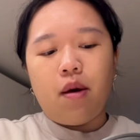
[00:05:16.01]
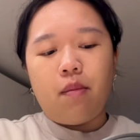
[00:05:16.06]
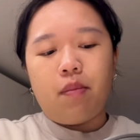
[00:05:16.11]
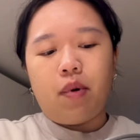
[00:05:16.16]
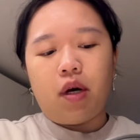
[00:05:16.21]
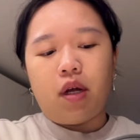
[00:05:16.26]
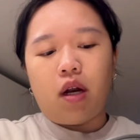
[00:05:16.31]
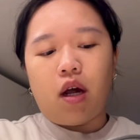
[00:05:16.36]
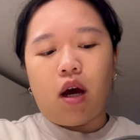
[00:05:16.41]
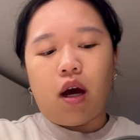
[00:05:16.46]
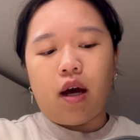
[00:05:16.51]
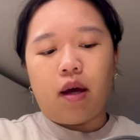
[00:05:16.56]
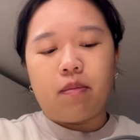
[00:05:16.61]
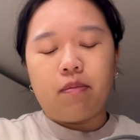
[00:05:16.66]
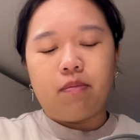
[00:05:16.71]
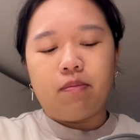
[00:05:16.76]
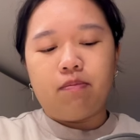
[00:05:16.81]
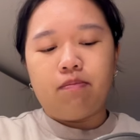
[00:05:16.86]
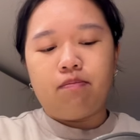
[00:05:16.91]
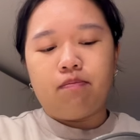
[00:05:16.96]
but
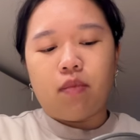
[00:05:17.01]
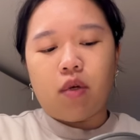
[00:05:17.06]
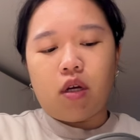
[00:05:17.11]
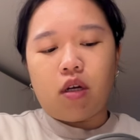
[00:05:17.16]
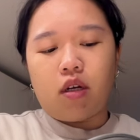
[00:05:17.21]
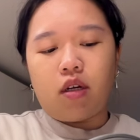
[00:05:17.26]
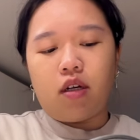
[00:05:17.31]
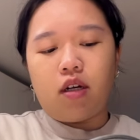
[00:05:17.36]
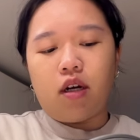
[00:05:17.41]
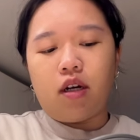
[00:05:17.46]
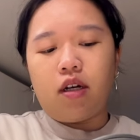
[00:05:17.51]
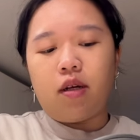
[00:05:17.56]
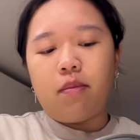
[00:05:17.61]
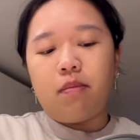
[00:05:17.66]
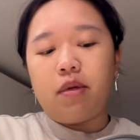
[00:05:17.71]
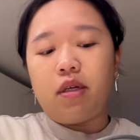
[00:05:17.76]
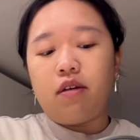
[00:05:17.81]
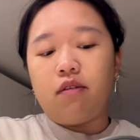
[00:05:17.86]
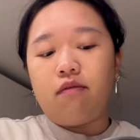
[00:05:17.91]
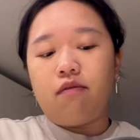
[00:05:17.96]
I'm gonna
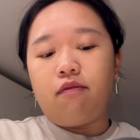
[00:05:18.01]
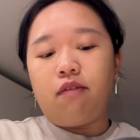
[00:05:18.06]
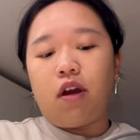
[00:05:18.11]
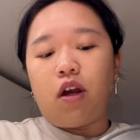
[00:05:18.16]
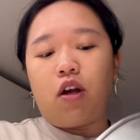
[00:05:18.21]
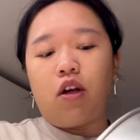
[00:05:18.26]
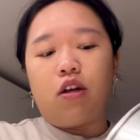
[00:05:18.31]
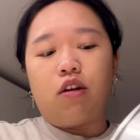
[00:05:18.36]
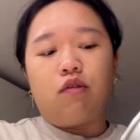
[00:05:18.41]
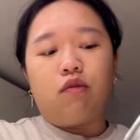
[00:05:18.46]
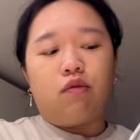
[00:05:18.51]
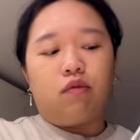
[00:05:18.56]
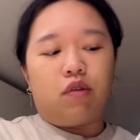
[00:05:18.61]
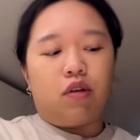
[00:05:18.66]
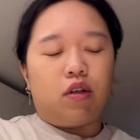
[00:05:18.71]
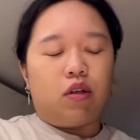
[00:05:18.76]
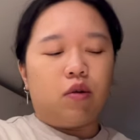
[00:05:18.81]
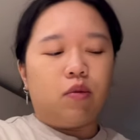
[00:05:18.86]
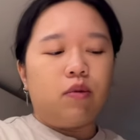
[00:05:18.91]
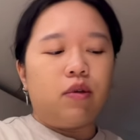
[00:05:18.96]
be very
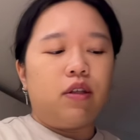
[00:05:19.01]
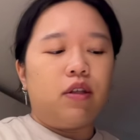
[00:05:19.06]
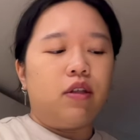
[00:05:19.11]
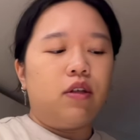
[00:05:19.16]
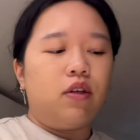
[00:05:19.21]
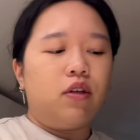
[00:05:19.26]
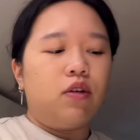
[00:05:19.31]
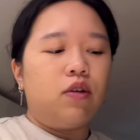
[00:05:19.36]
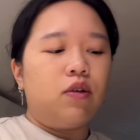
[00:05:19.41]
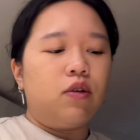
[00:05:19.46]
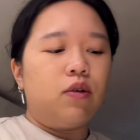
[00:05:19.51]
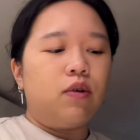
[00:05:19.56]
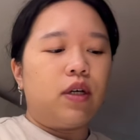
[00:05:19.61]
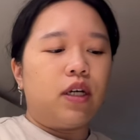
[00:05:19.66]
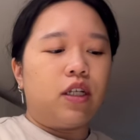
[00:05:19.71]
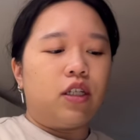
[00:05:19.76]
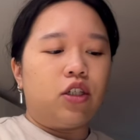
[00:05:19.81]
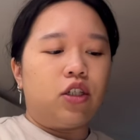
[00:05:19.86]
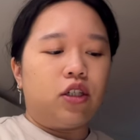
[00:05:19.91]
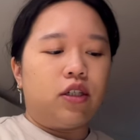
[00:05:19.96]
real with you
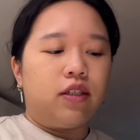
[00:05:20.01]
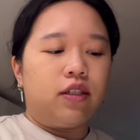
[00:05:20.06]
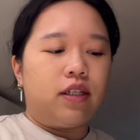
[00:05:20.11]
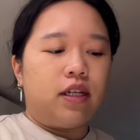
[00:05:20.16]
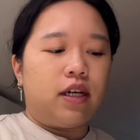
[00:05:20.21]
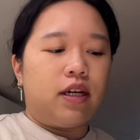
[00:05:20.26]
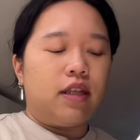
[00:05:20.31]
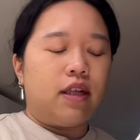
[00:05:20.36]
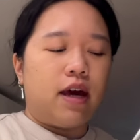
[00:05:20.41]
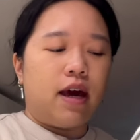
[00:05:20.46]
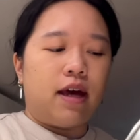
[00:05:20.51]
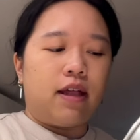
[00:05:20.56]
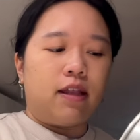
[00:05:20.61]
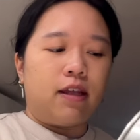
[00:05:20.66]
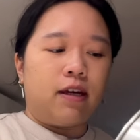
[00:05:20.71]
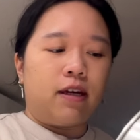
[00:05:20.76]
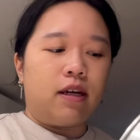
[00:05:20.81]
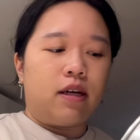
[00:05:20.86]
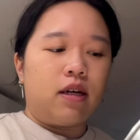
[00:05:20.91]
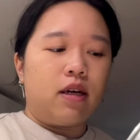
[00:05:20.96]
and just say that,
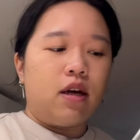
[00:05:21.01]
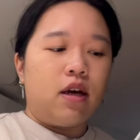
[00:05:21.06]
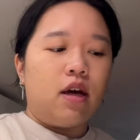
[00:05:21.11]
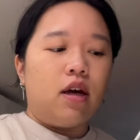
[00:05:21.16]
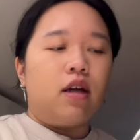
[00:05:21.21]
like,